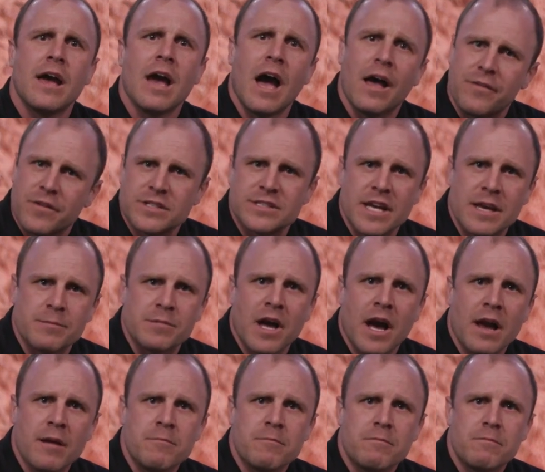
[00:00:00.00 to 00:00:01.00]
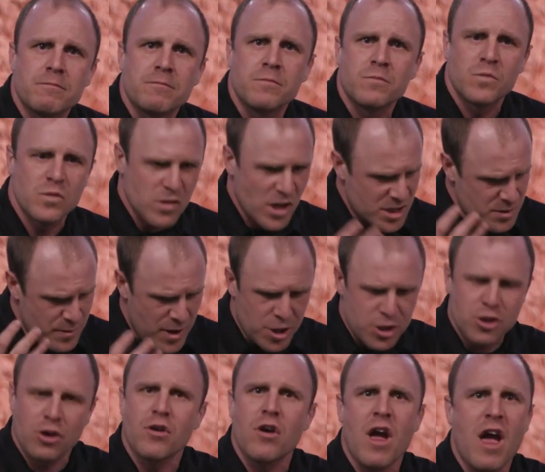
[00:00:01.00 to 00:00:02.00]
At the same time, let's make
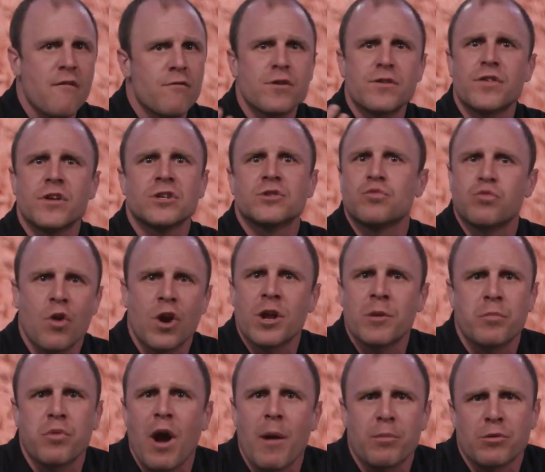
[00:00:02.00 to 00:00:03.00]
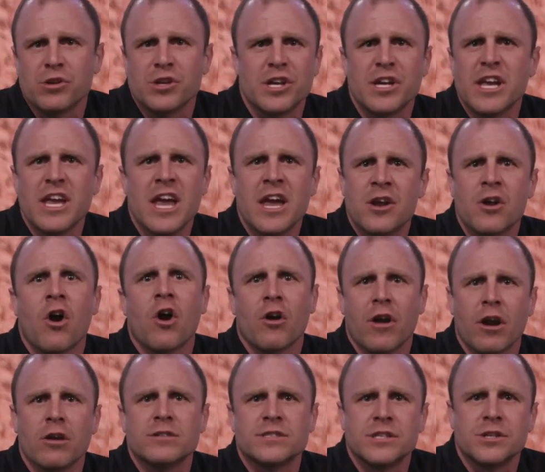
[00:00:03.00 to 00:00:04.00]
sure everything's running properly in our
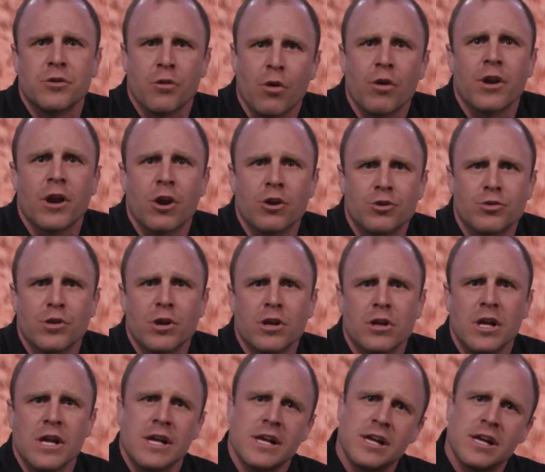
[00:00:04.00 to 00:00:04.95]
air seeder or in our drill.